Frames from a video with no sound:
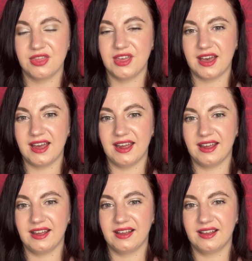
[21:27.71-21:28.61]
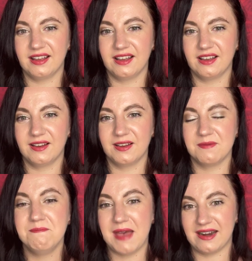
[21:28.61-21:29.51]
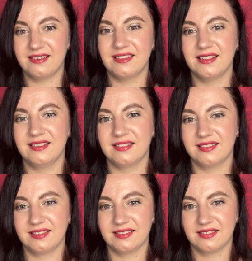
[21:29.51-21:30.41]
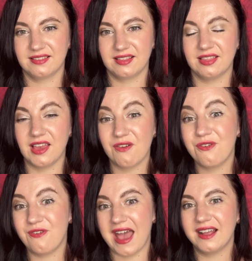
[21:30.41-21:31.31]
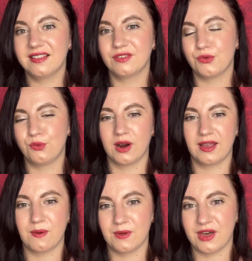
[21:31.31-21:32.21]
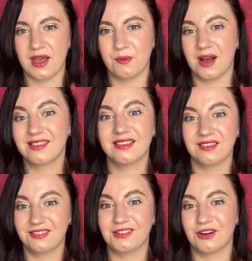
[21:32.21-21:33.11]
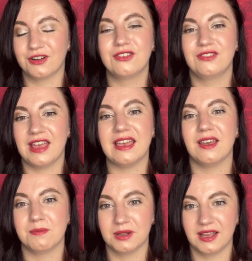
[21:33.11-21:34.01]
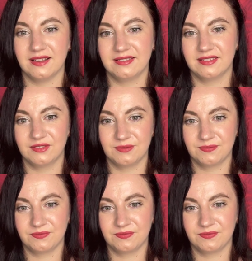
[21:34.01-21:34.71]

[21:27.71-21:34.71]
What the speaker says: The medicine, the effects of working with ayahuasca start taking place.